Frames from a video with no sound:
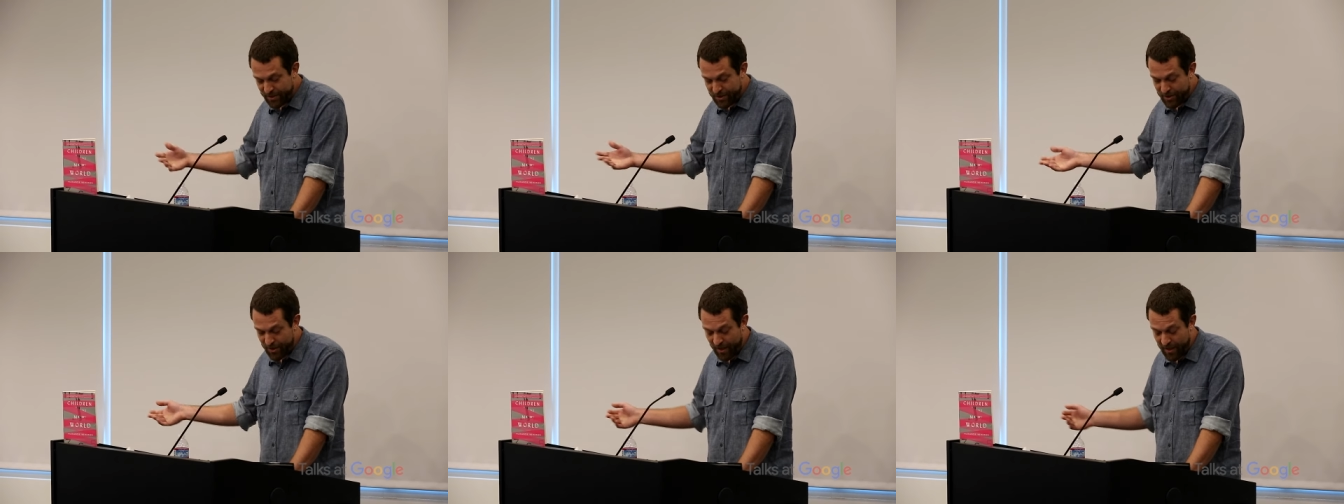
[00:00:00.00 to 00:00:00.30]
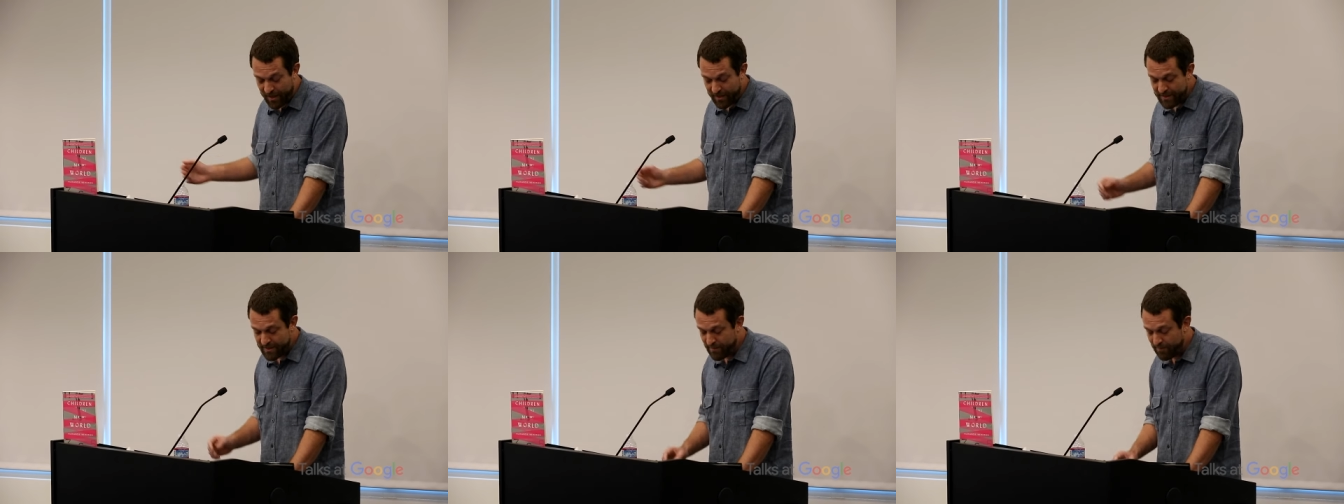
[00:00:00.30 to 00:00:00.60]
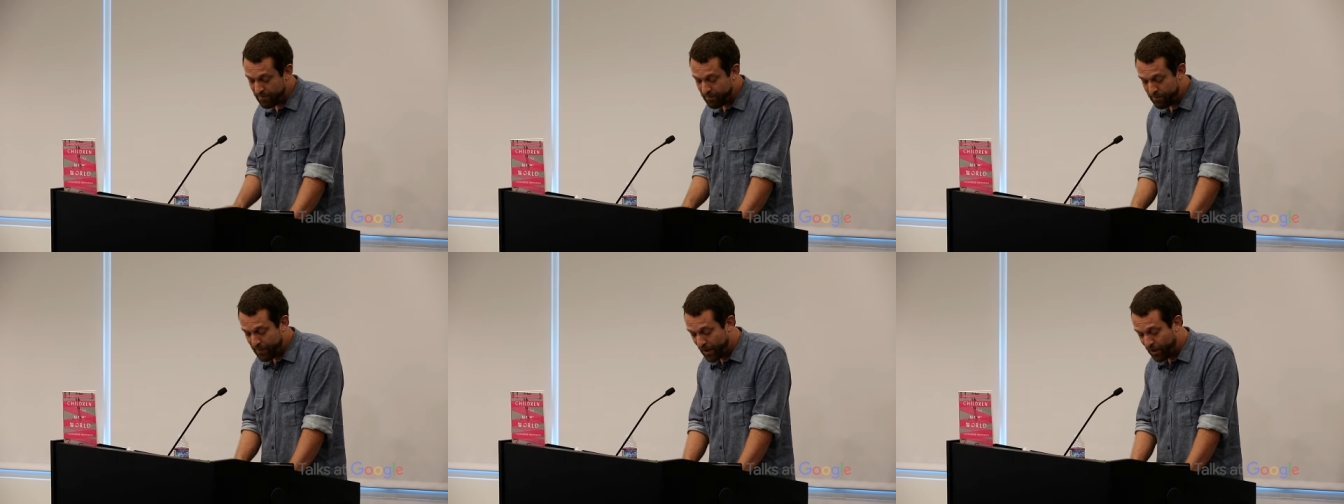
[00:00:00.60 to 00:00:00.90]
songs
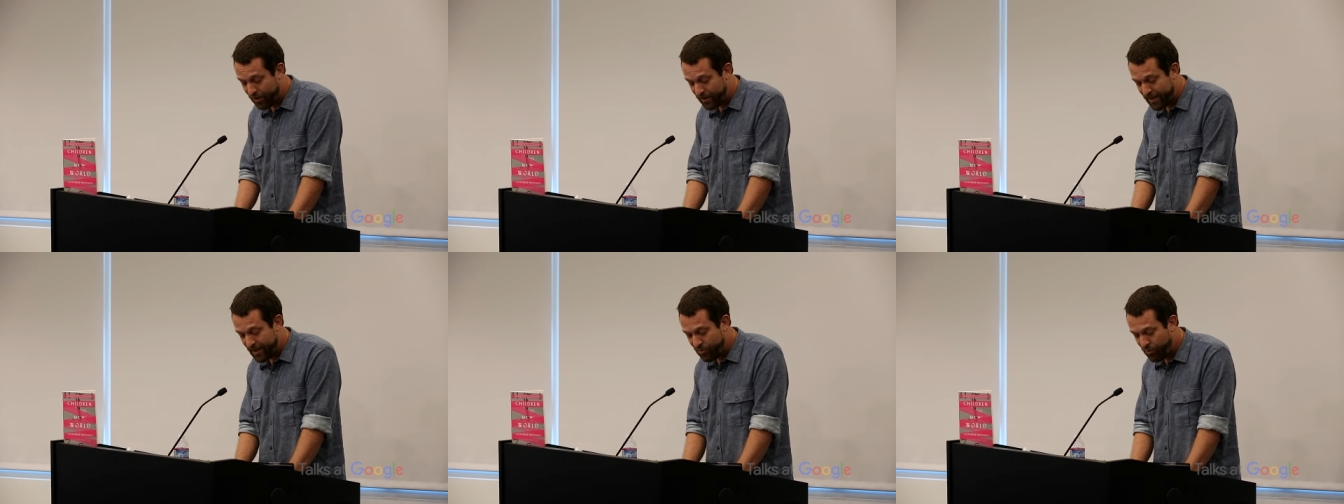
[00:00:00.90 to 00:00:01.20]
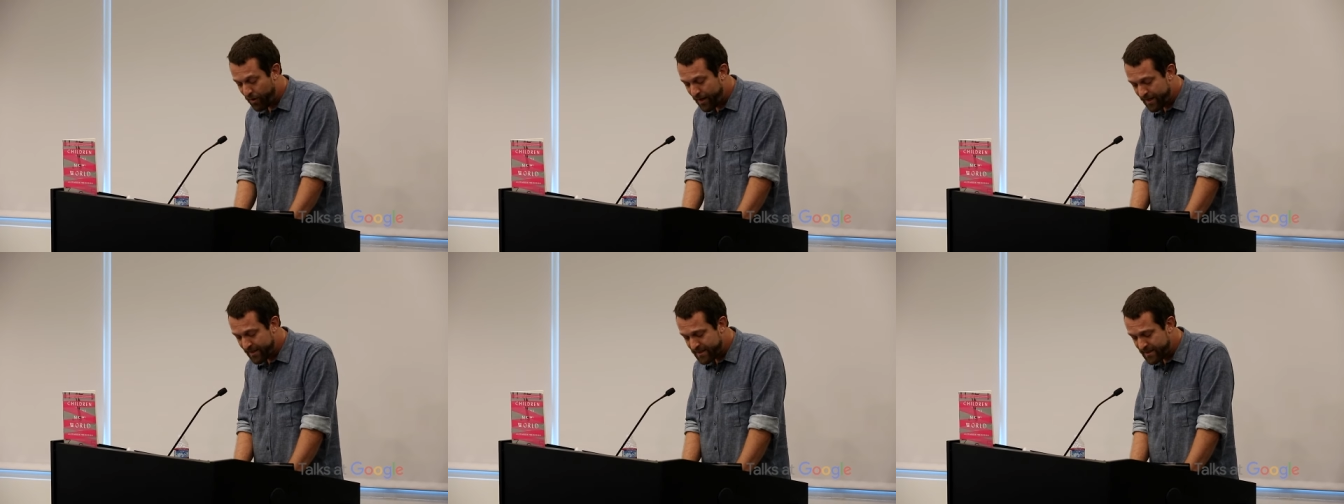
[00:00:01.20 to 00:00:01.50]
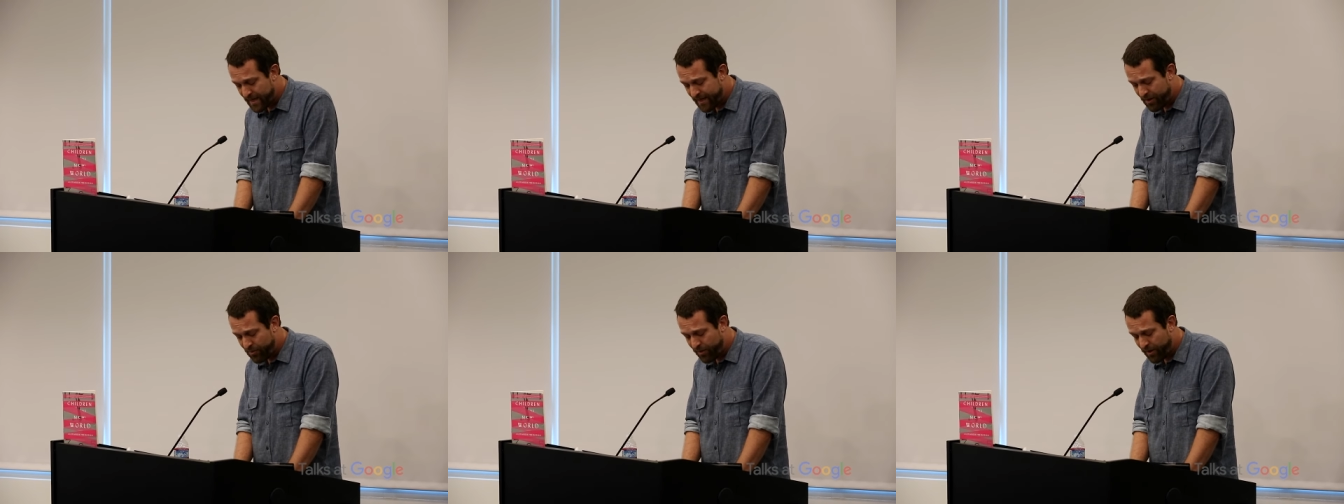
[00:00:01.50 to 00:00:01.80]
and barely winked
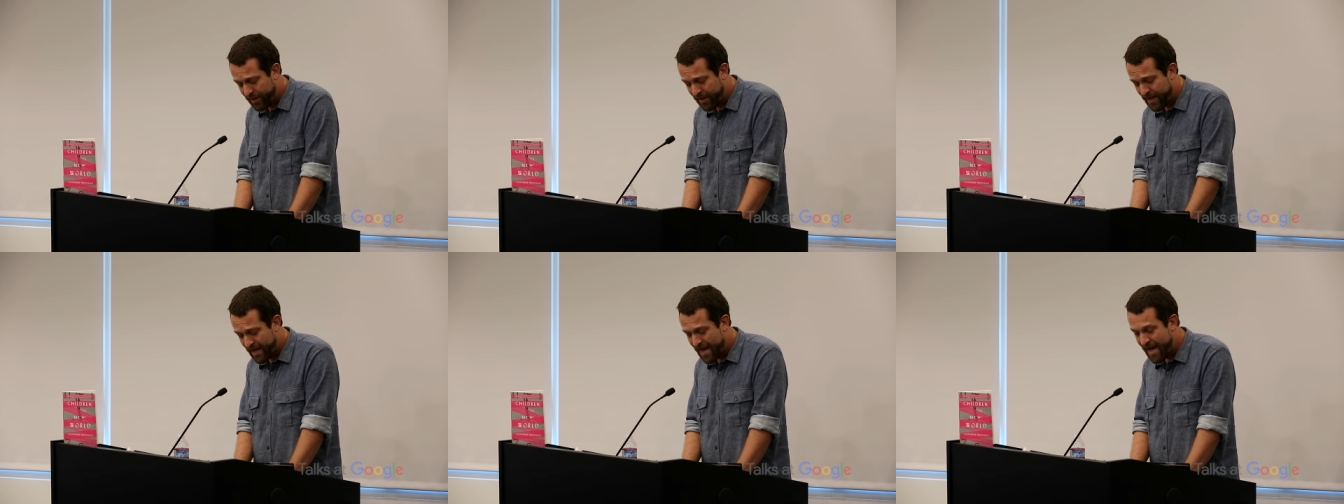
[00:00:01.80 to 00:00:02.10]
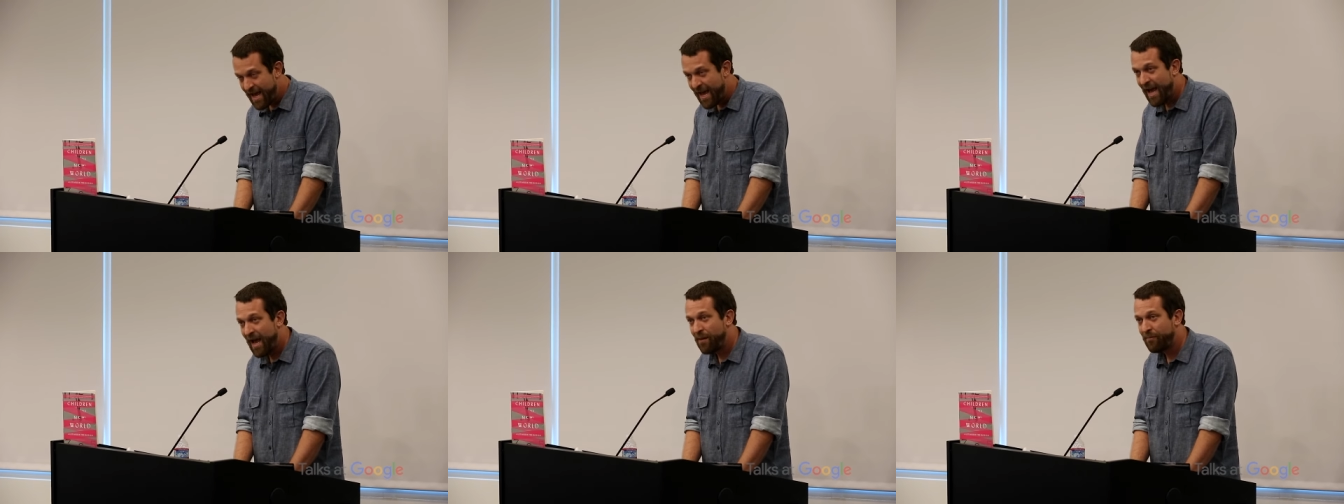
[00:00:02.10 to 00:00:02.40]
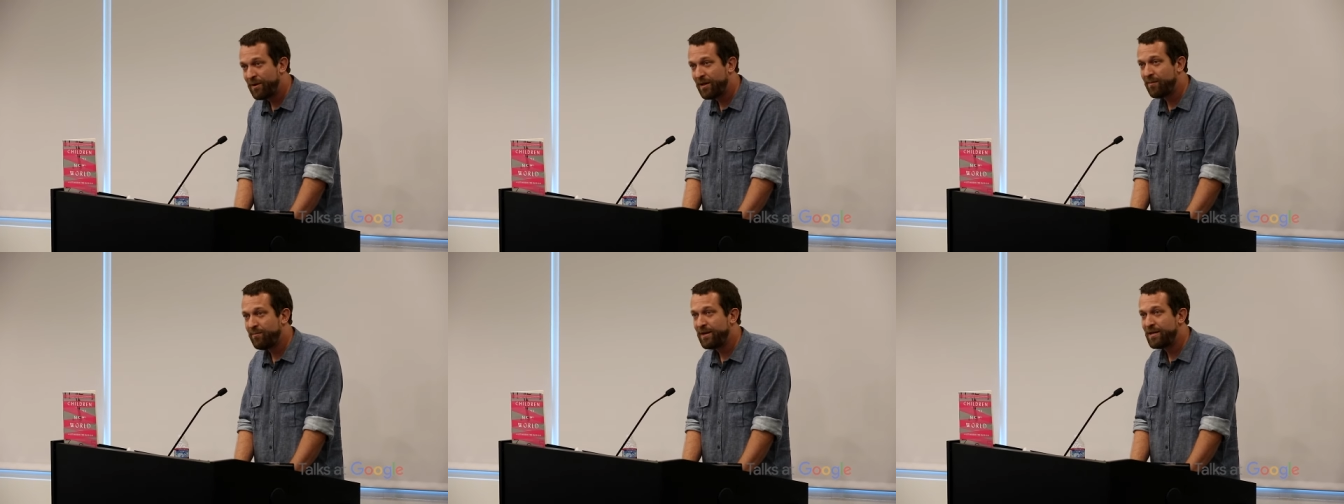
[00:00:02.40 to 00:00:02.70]
anyone,
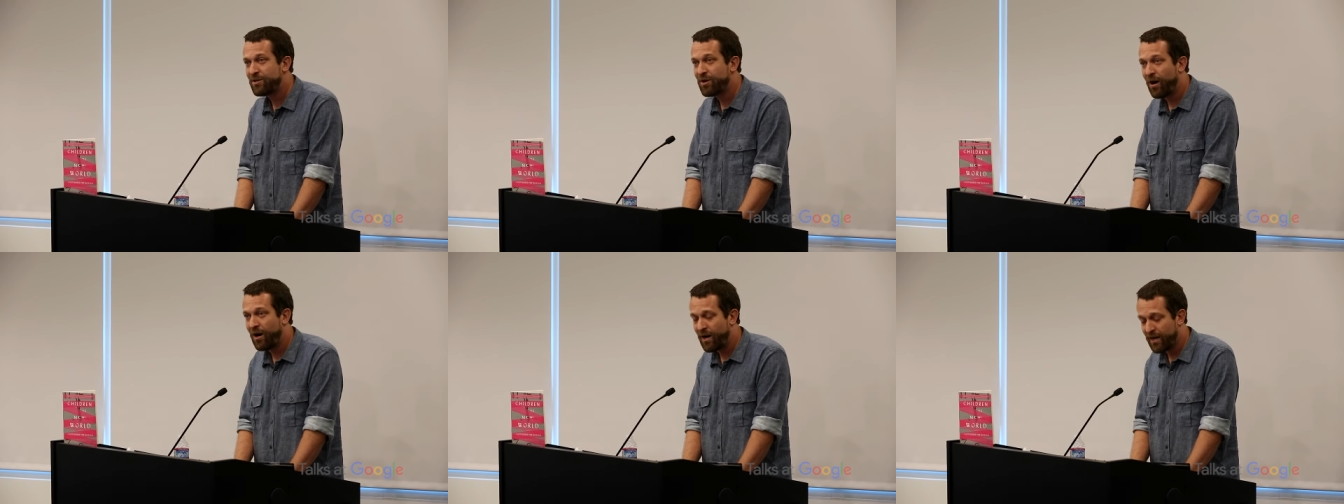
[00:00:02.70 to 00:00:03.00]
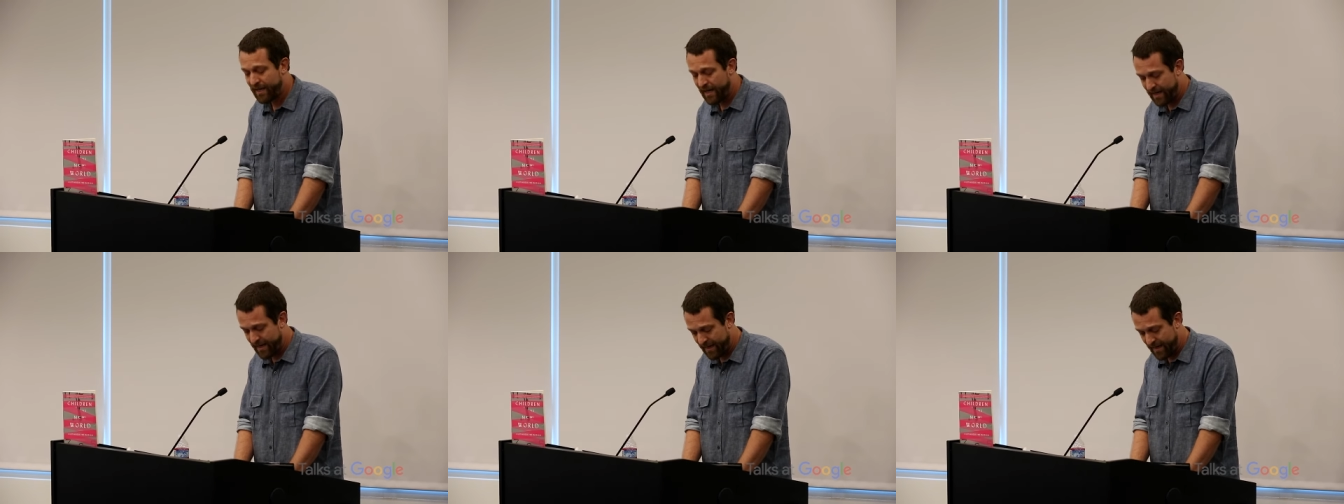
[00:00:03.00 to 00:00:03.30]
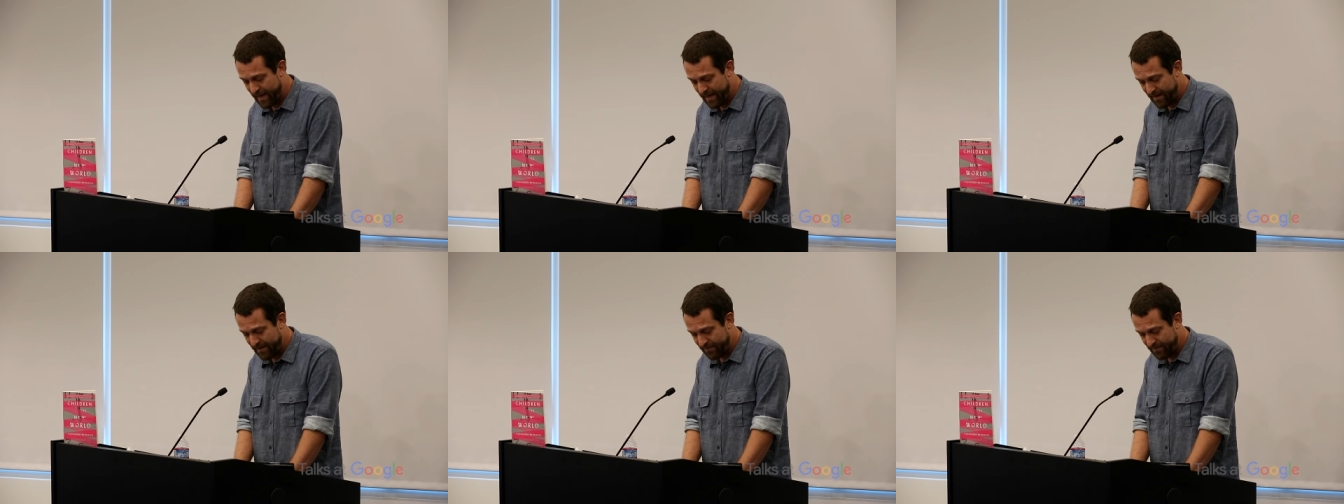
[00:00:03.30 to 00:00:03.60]
happy to be talking
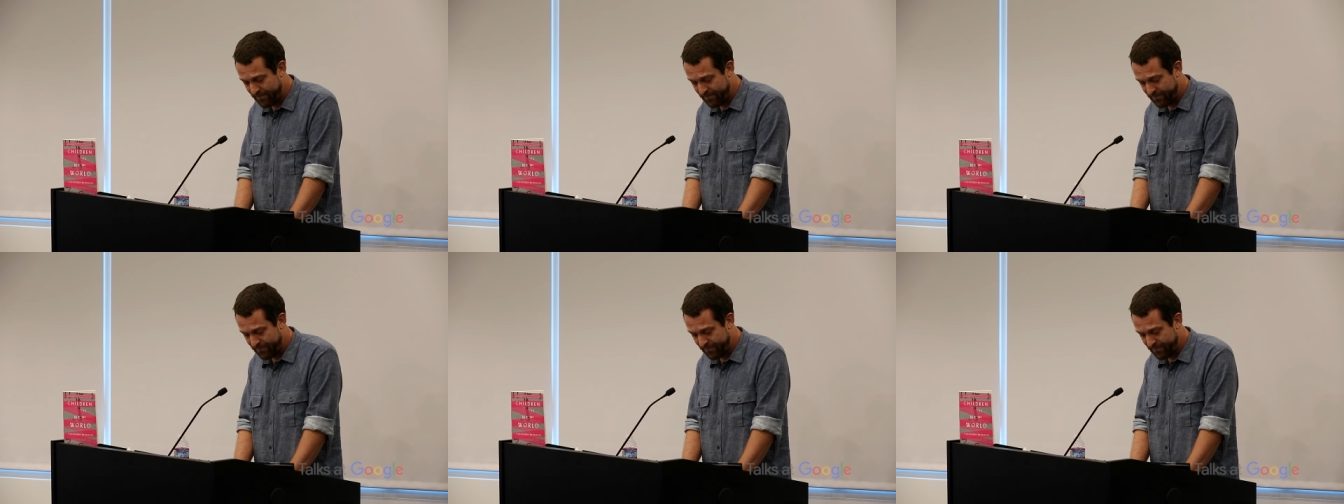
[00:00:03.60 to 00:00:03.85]
again.